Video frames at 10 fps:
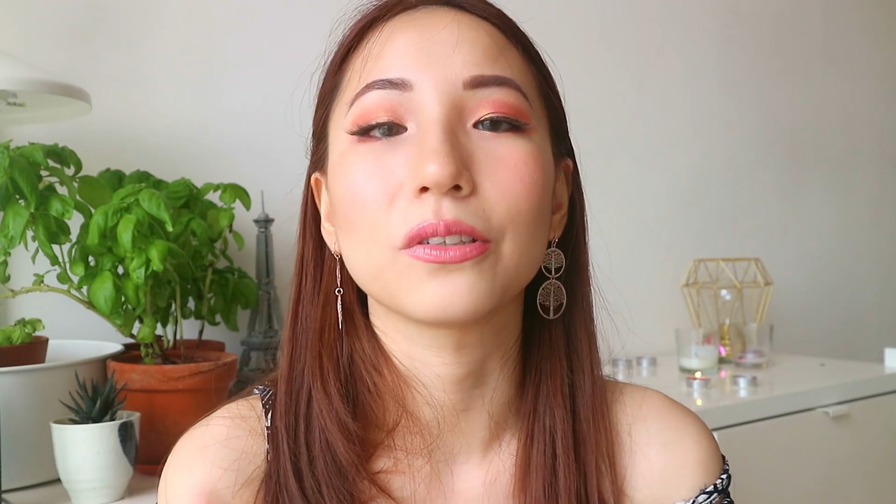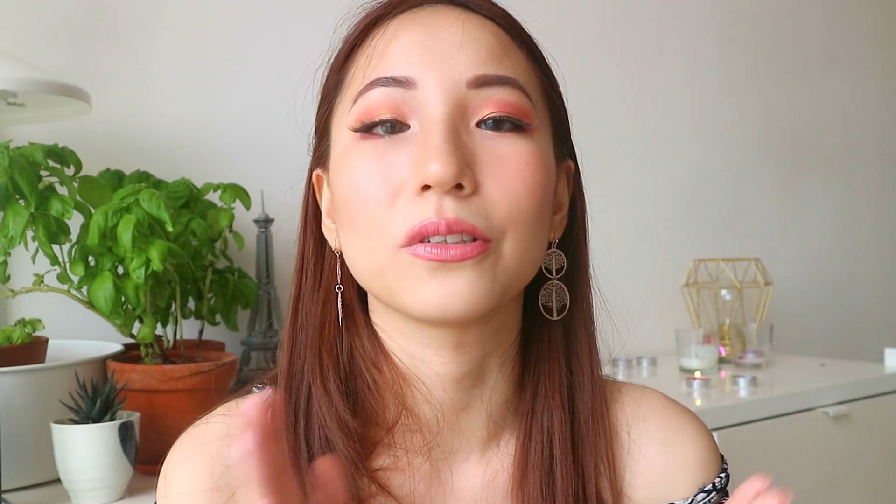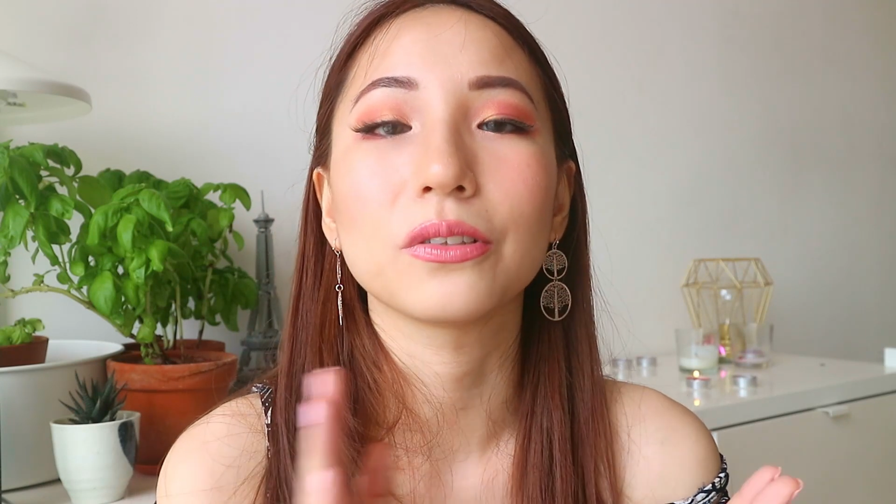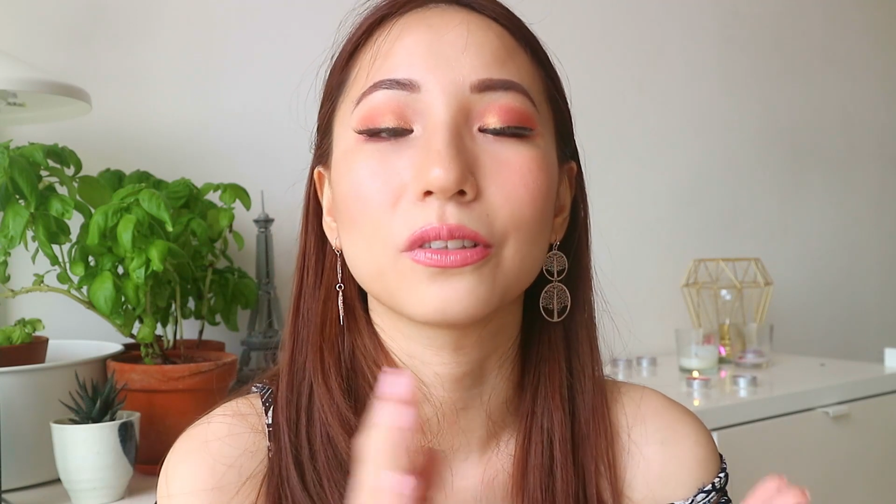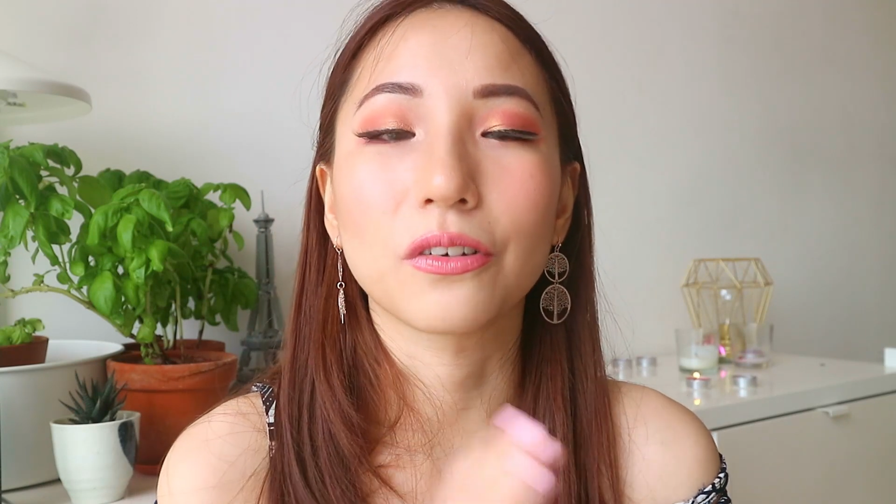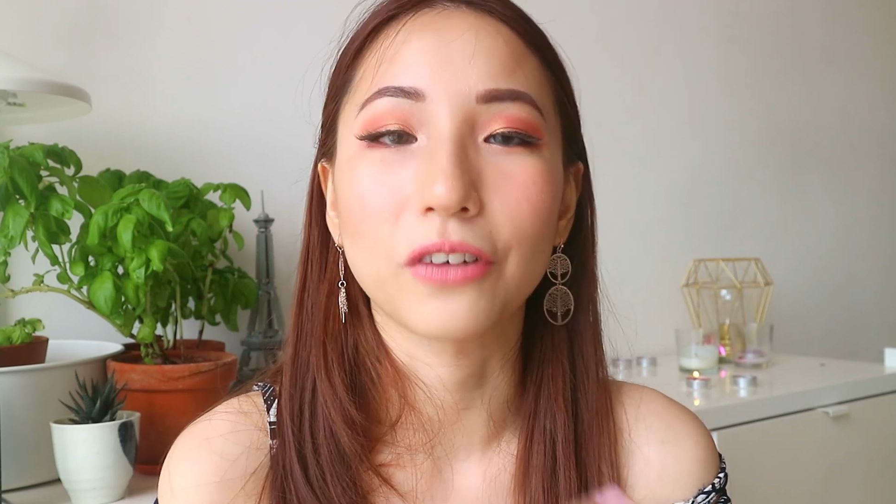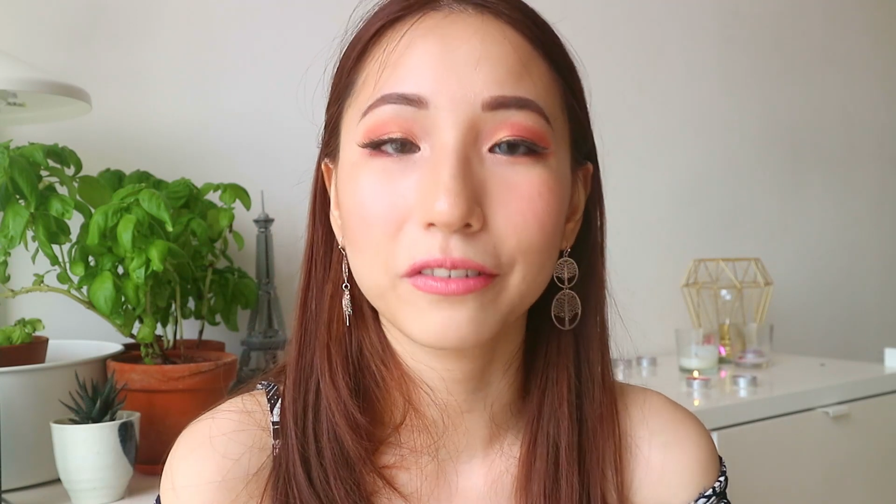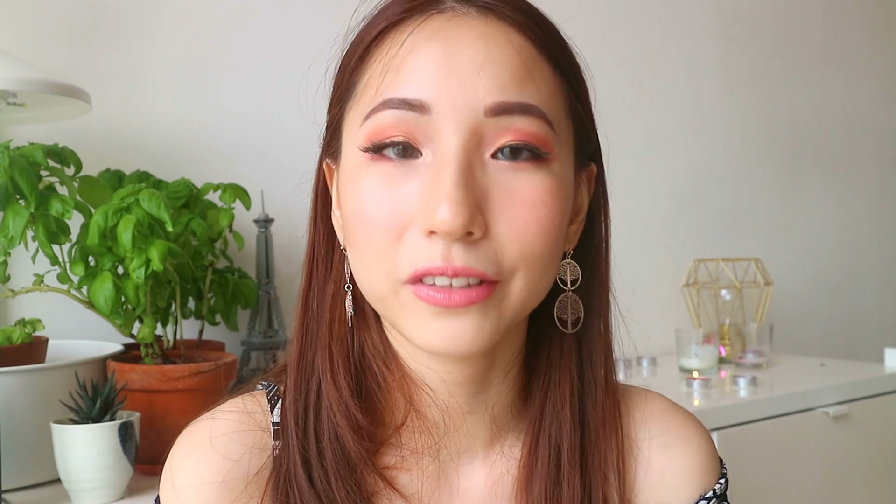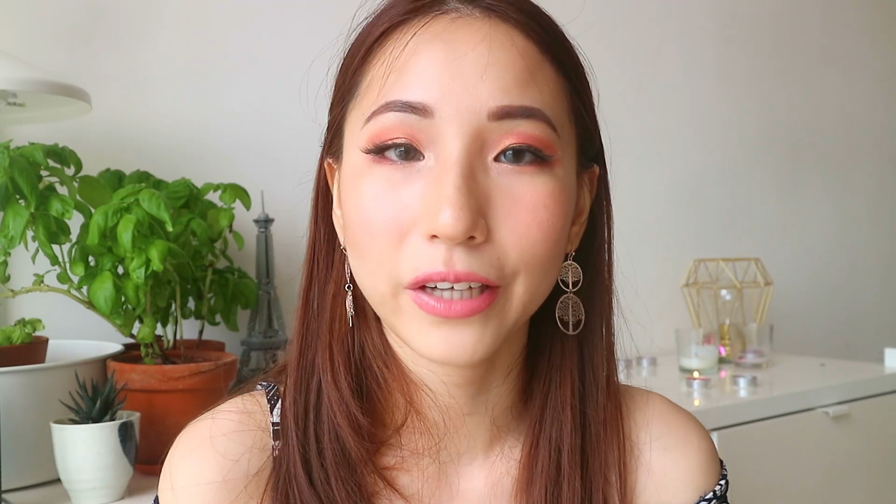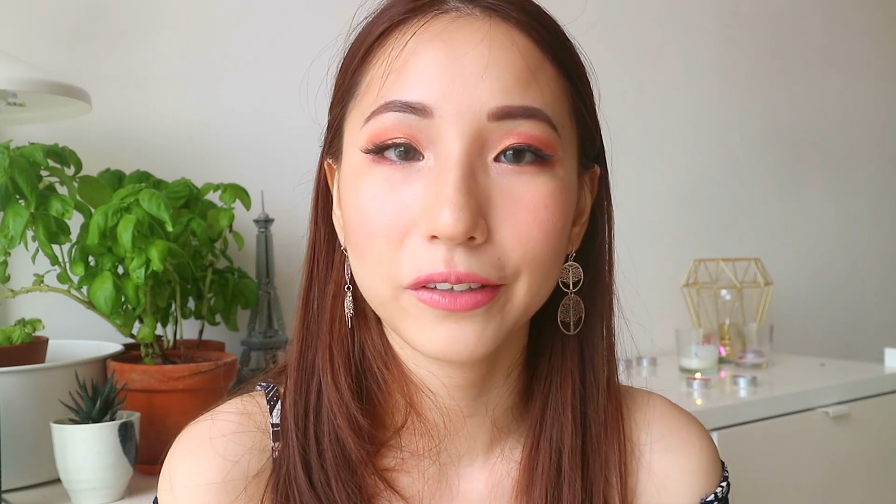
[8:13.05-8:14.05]
to use the
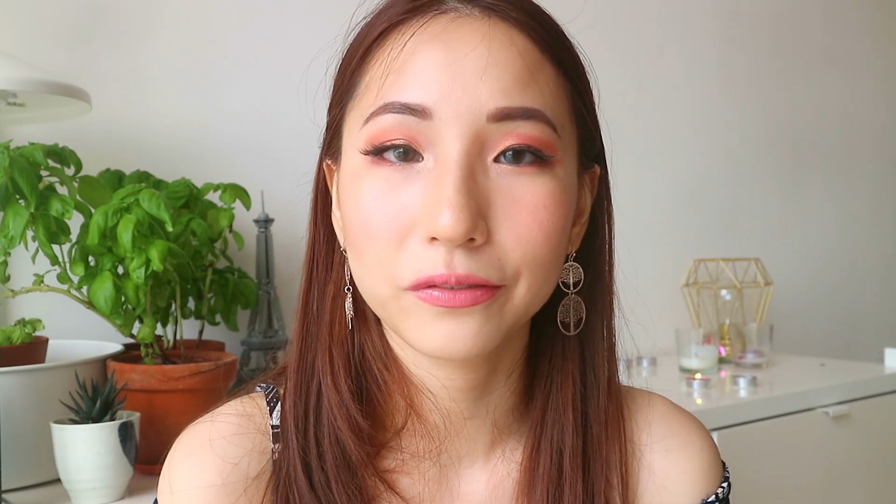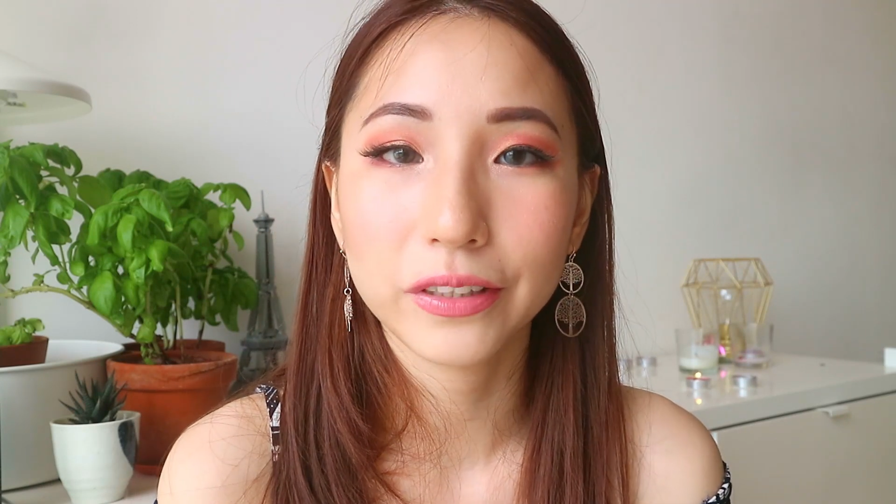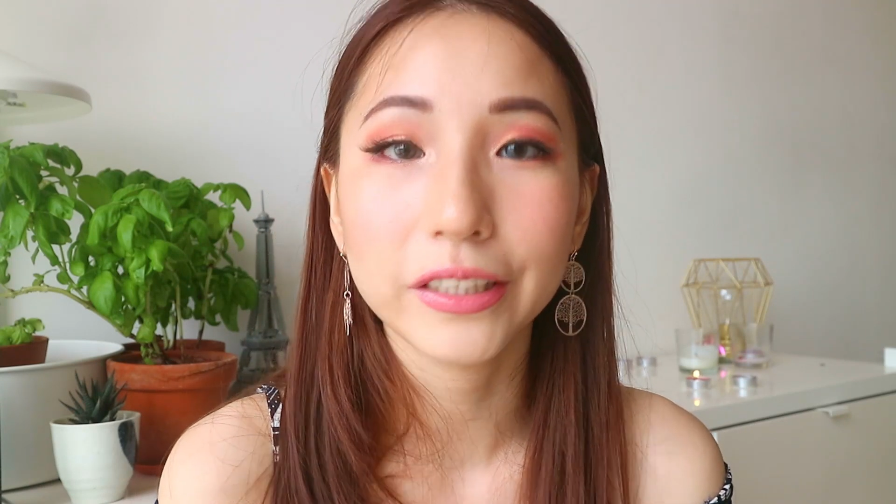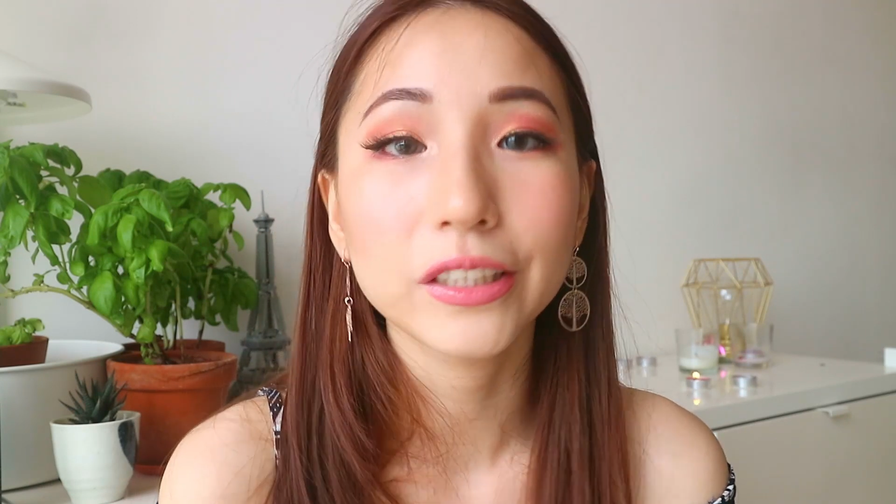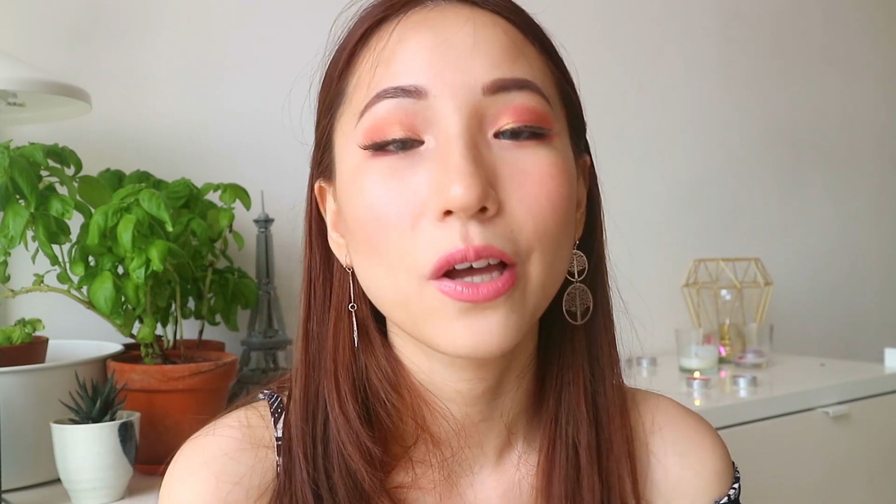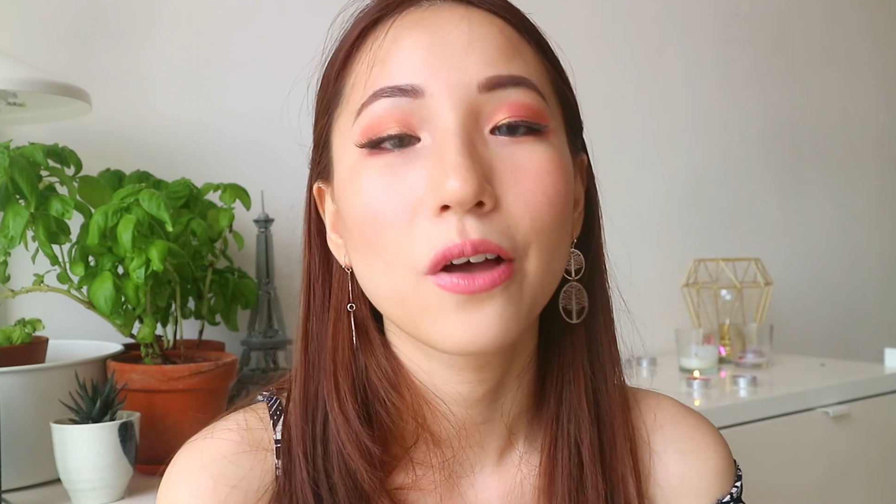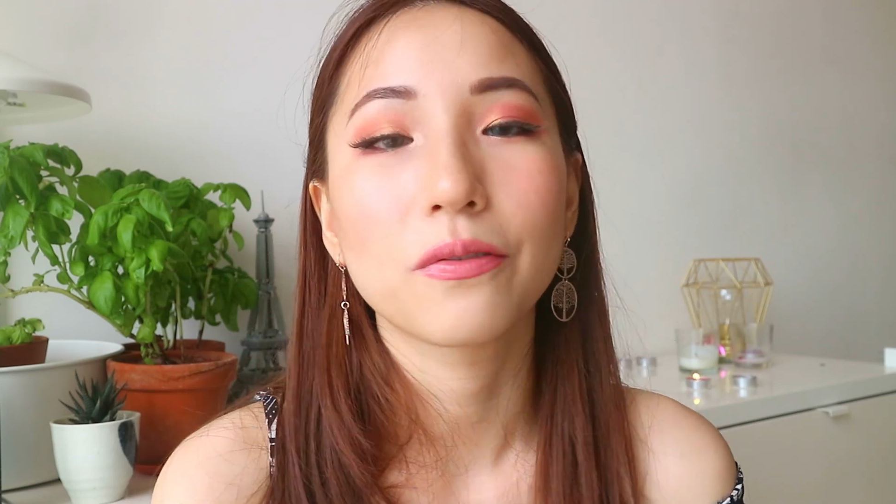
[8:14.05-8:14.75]
rough side first,